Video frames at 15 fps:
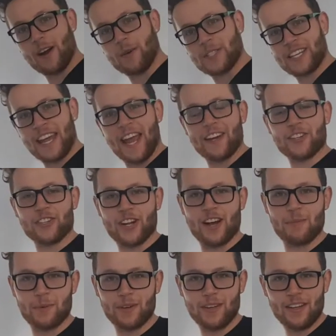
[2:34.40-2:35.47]
I was cashed
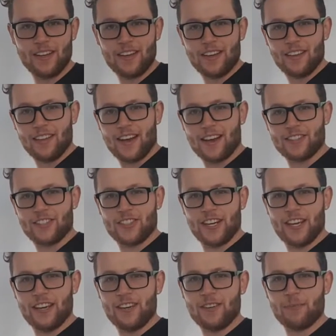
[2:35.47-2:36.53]
up last
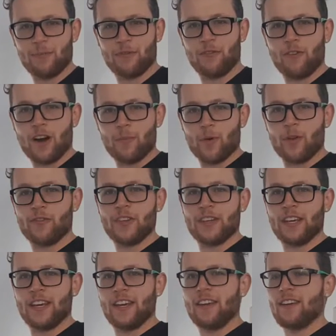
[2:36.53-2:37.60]
year, before I moved
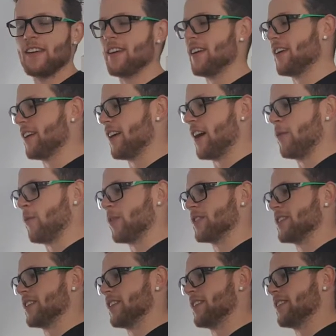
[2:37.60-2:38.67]
in here, I
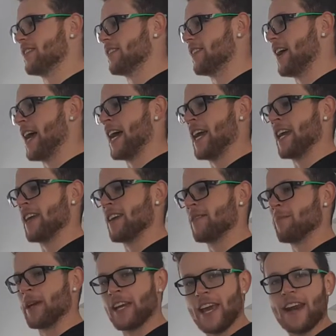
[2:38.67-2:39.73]
wanted
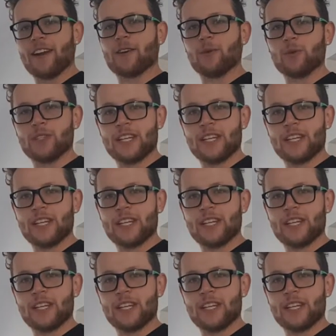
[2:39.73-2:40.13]
a mechanical